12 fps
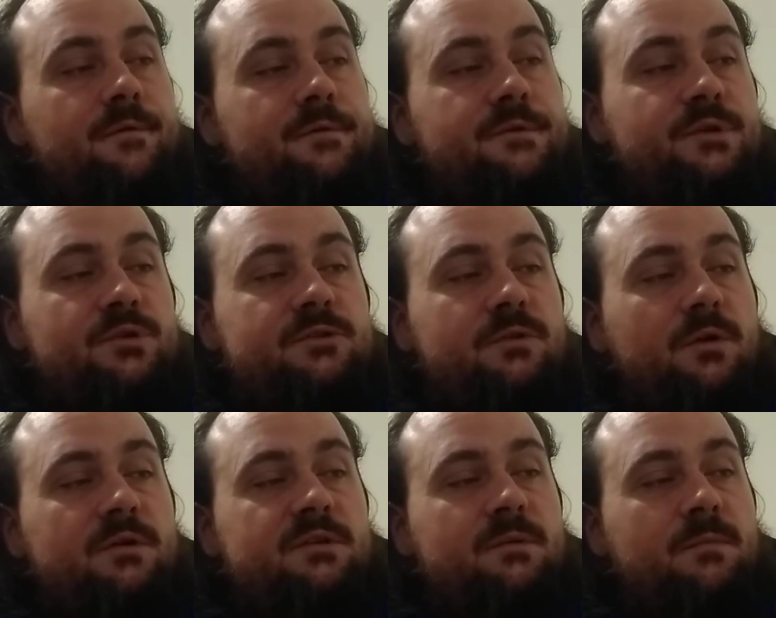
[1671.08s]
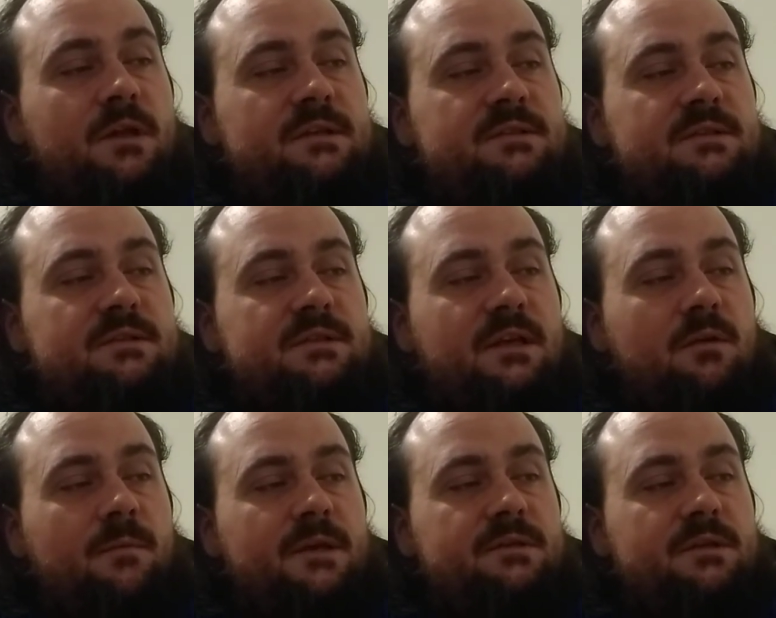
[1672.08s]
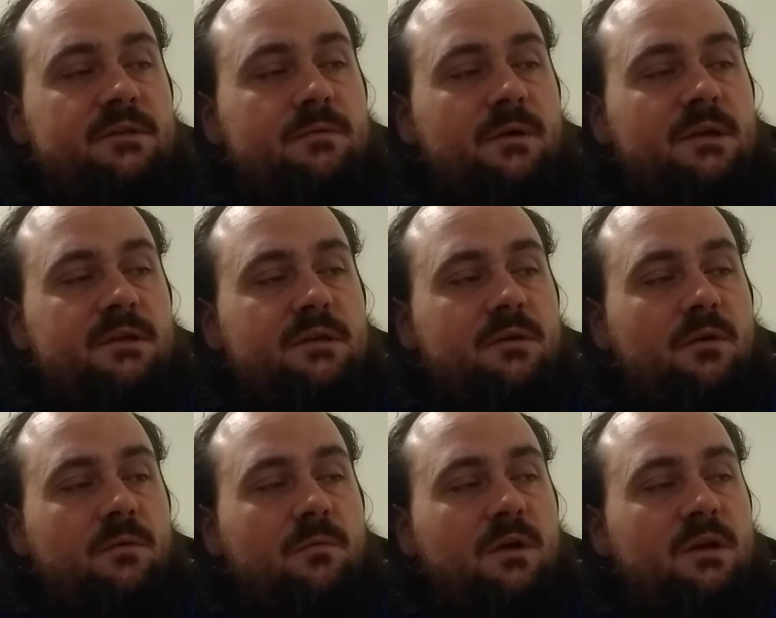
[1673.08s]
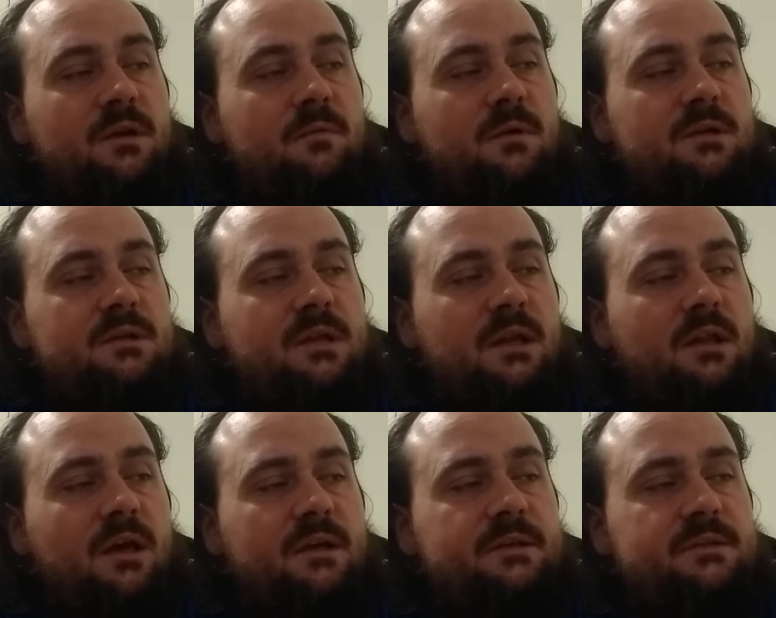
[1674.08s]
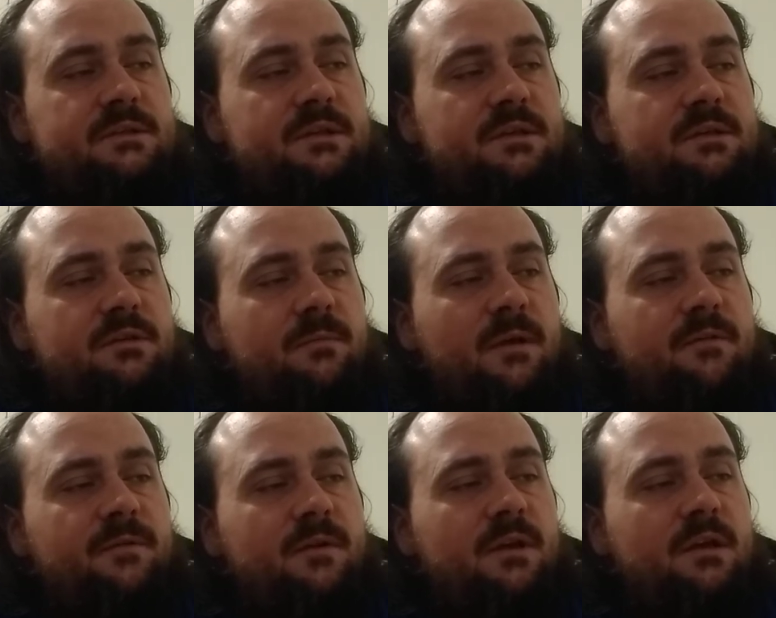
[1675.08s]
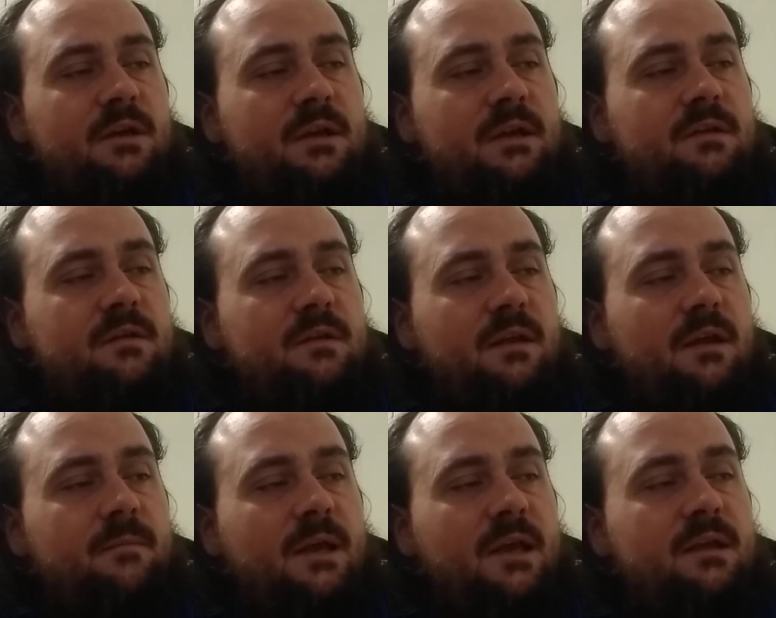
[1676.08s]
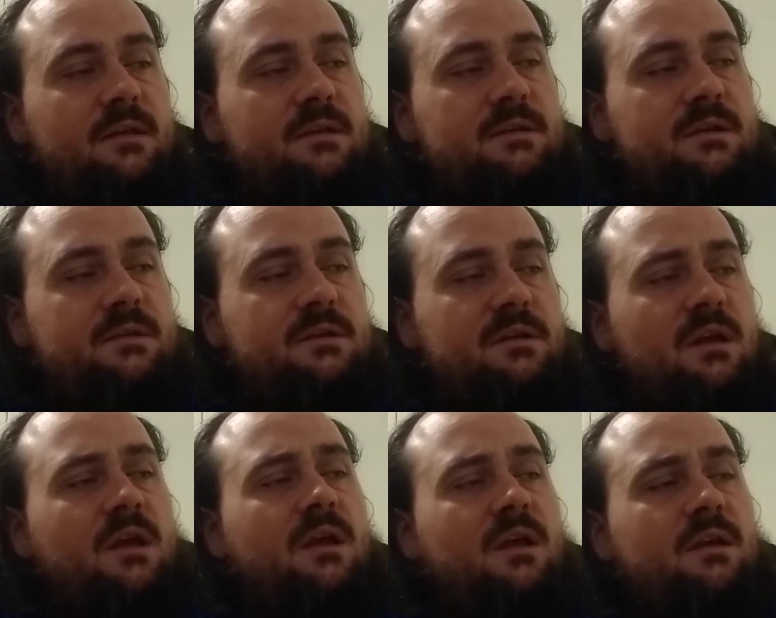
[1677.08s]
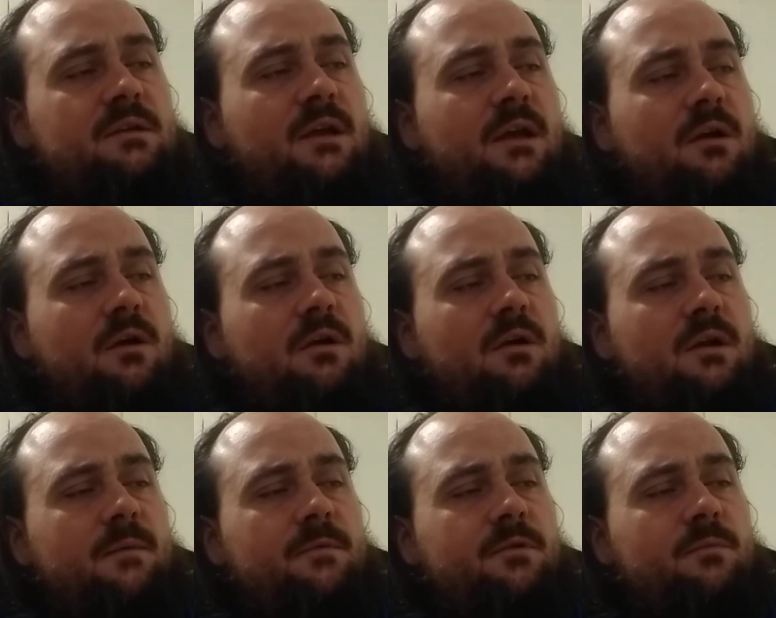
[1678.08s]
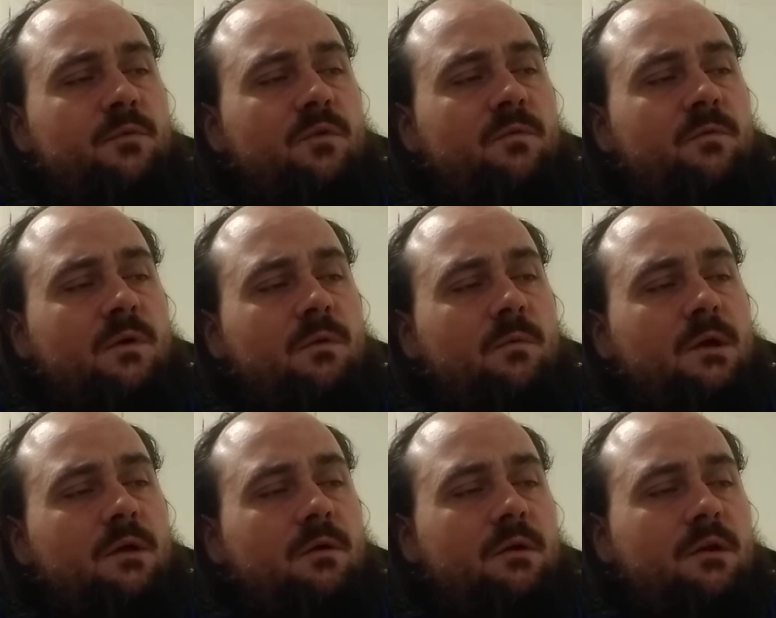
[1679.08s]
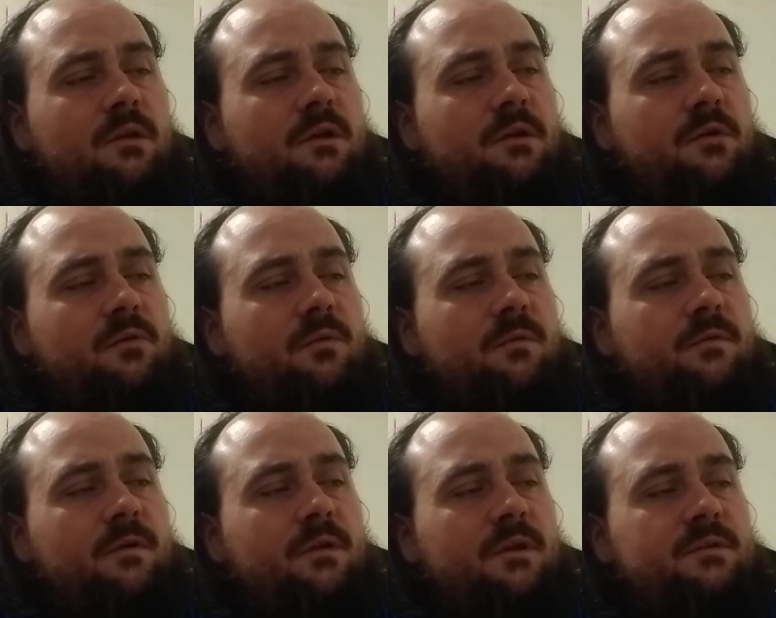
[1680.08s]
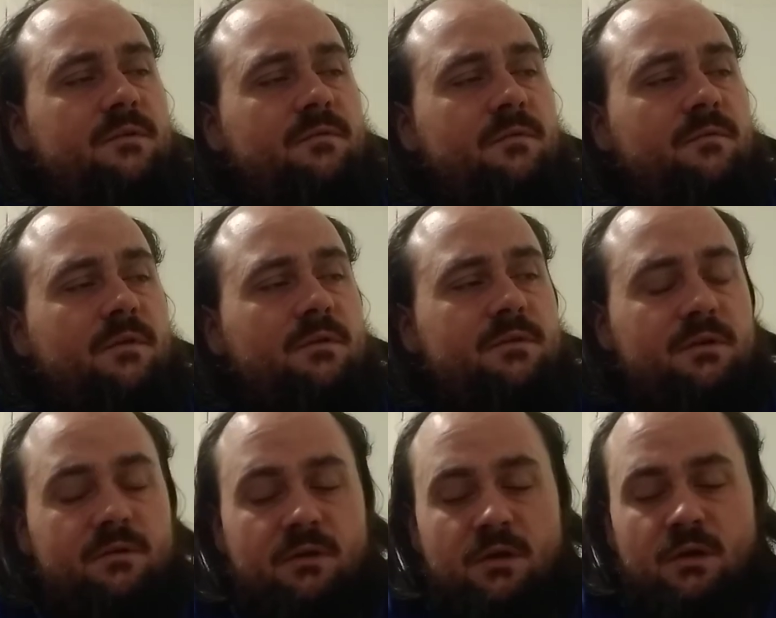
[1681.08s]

The Two of Swords symbolizes a stalemate situation or one in which deadlock exists. You may feel that you need to make a decision and yet are unable to move one way or another due to feelings of confusion.